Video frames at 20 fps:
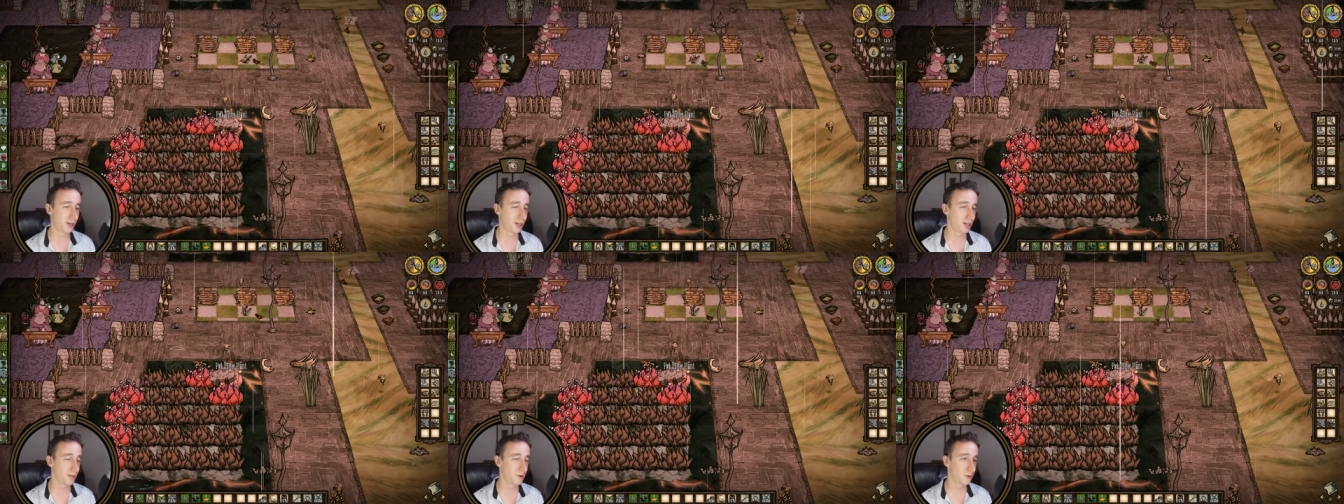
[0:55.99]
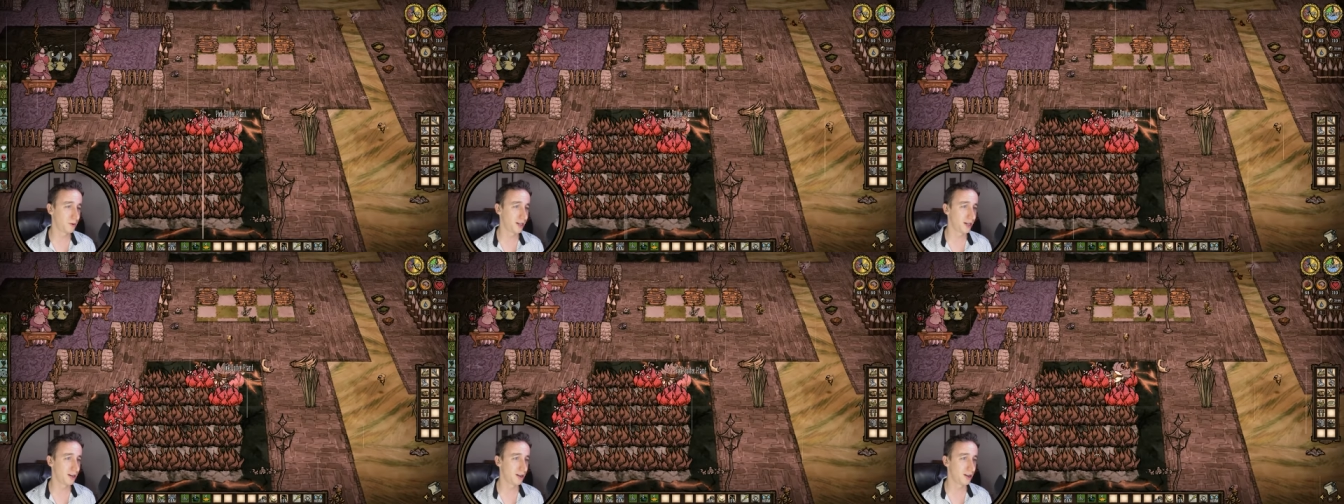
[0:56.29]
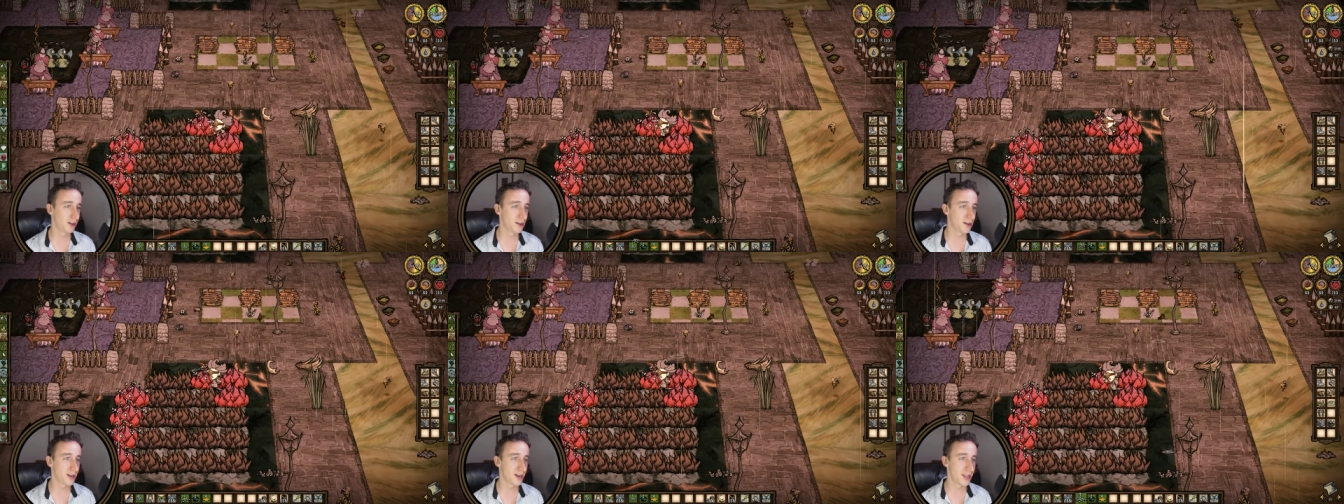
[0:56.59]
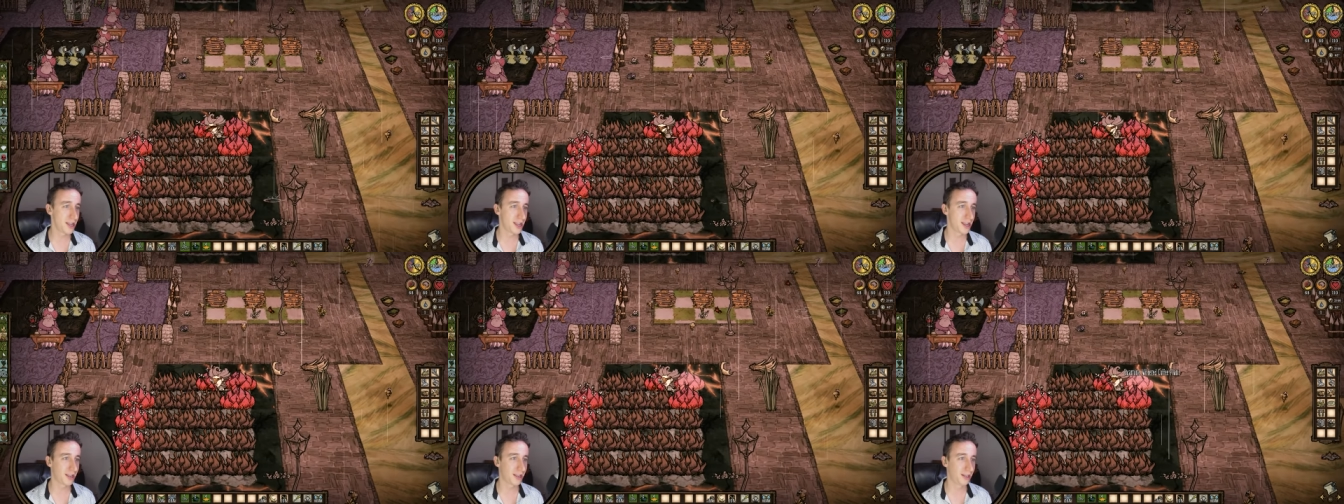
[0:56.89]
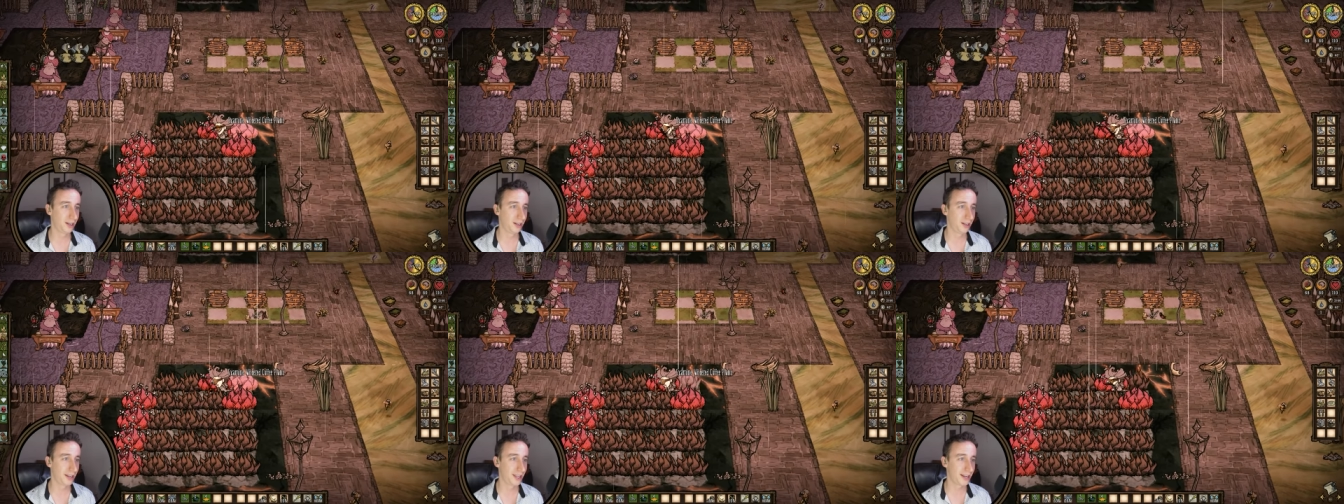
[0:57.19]
going on a
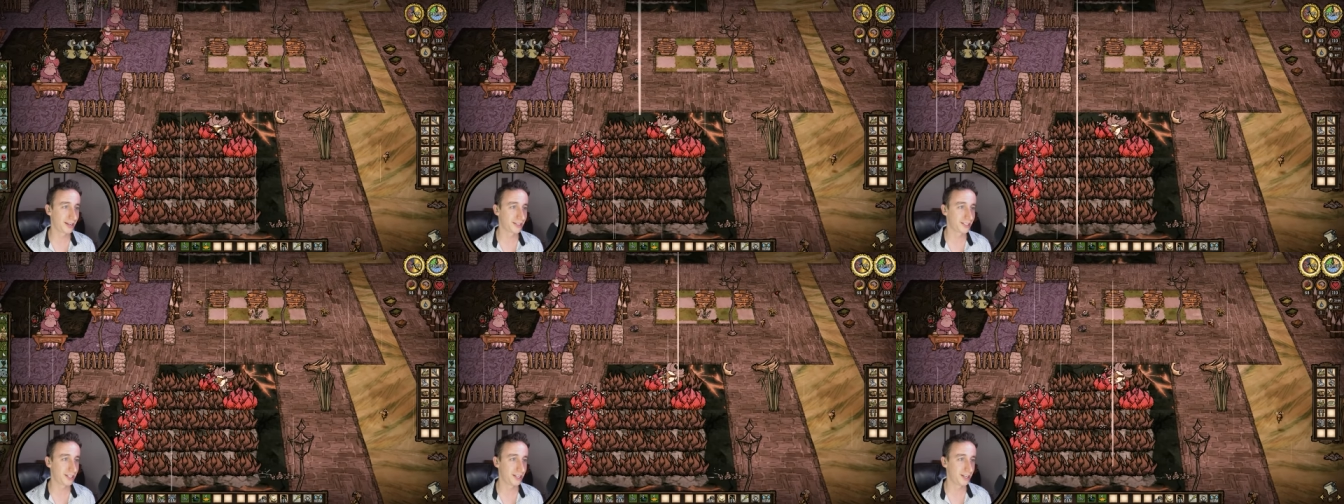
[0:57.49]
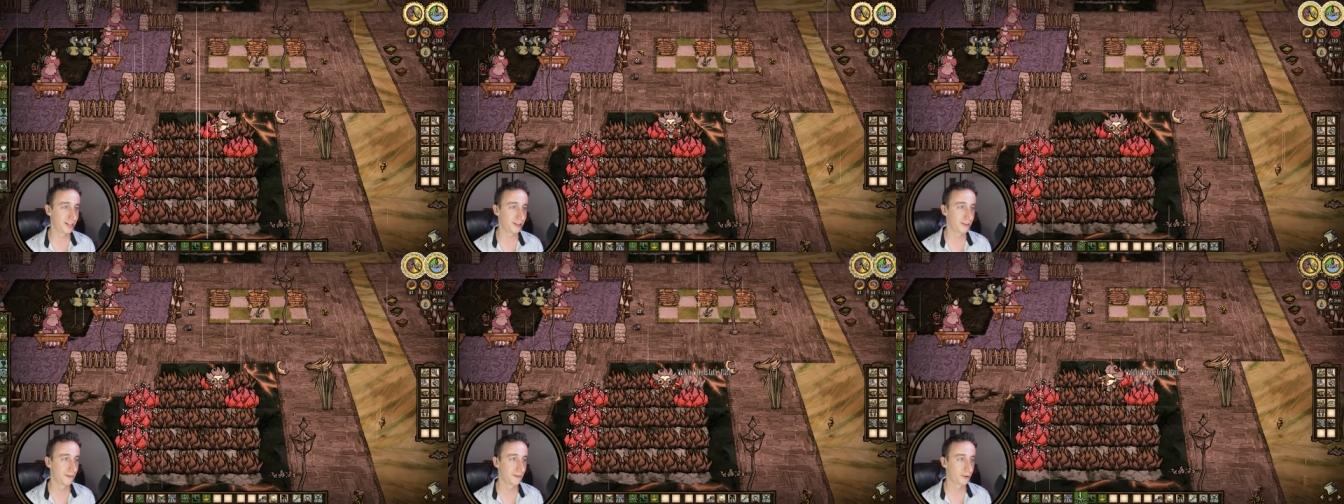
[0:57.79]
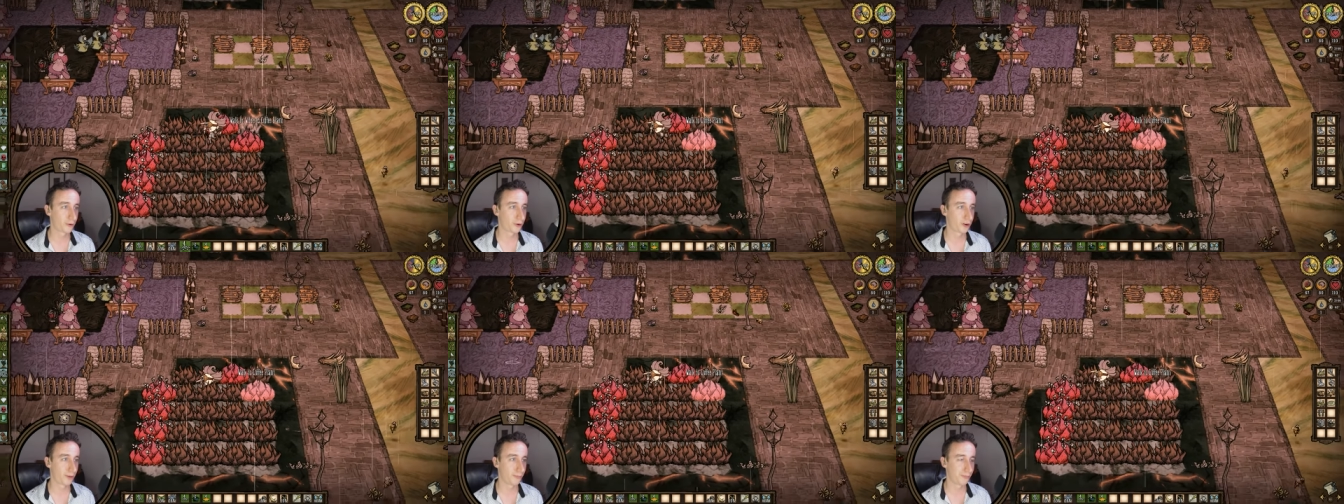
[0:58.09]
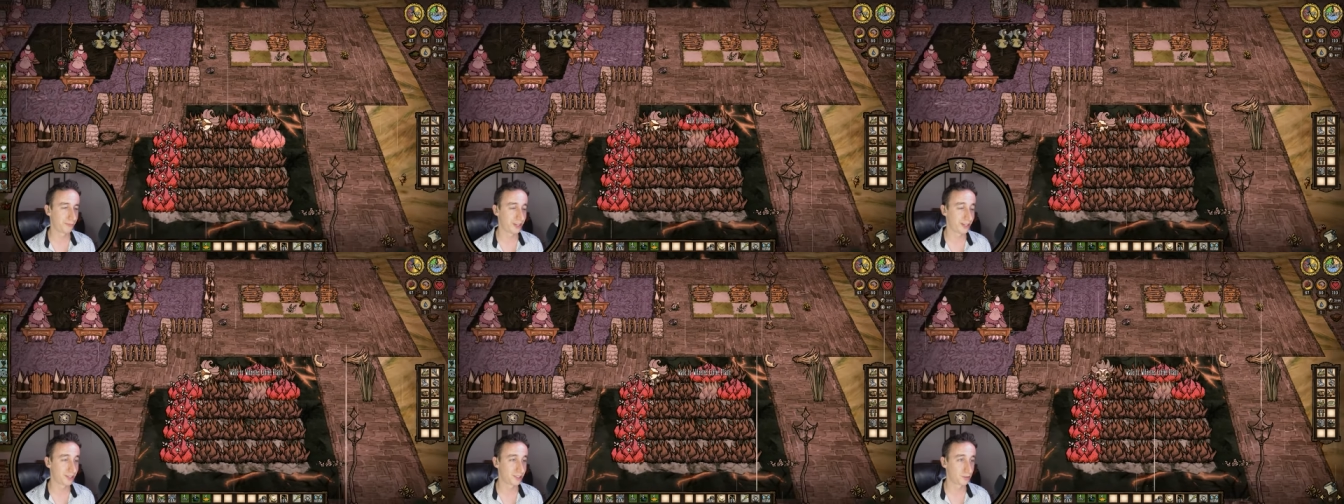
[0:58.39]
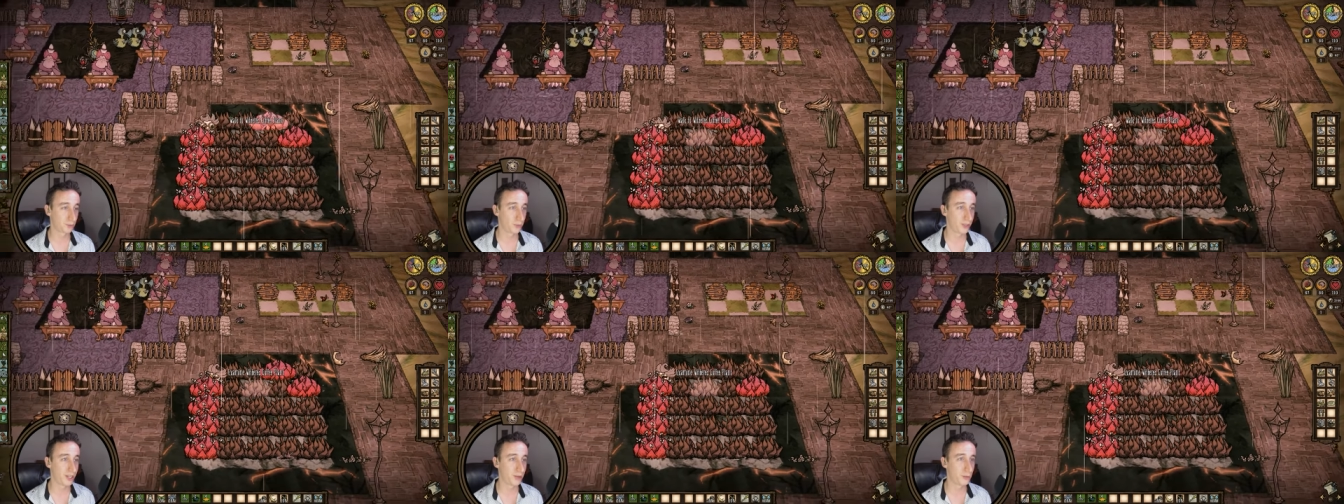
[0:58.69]
collecting trip, because
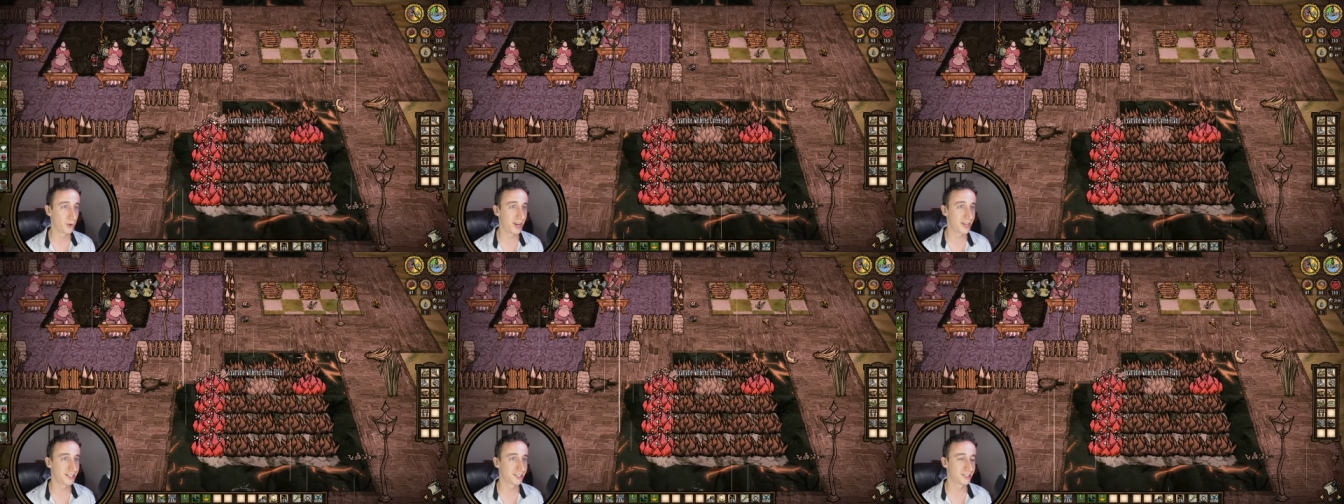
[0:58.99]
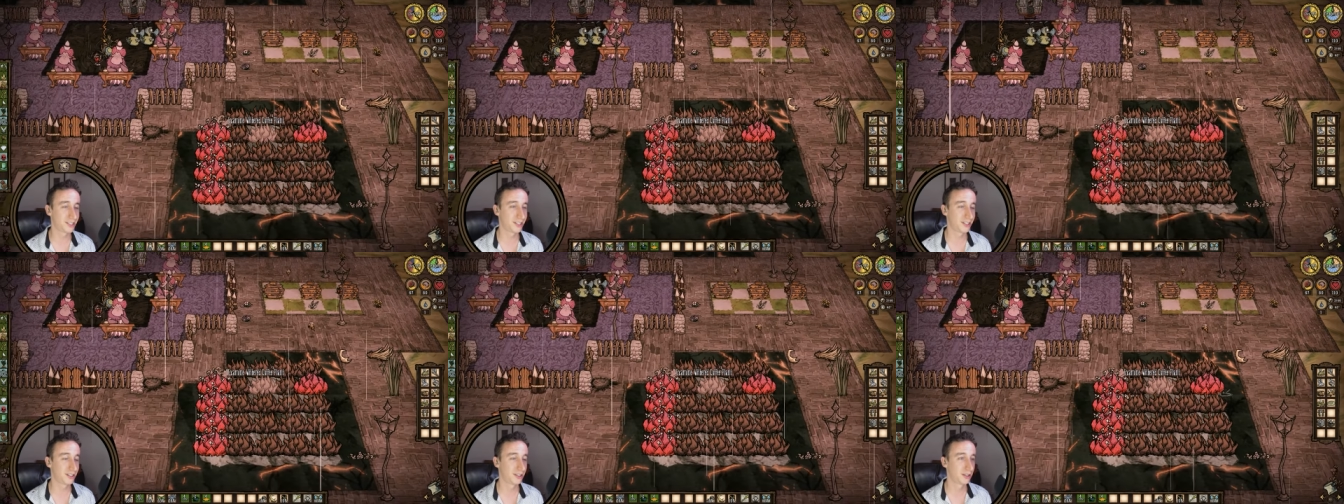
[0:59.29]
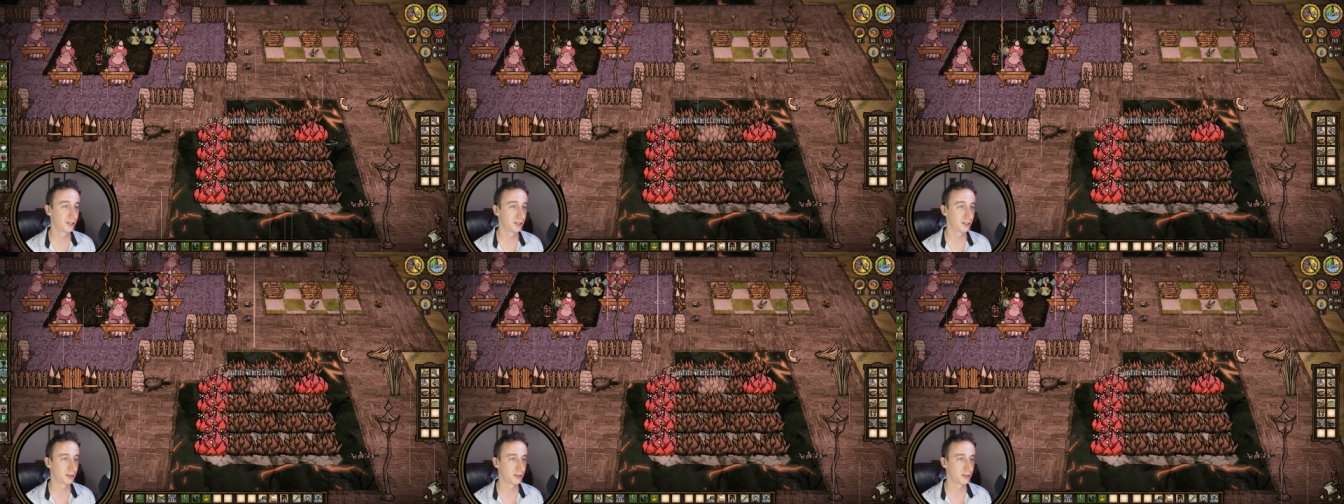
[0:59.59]
we wasted.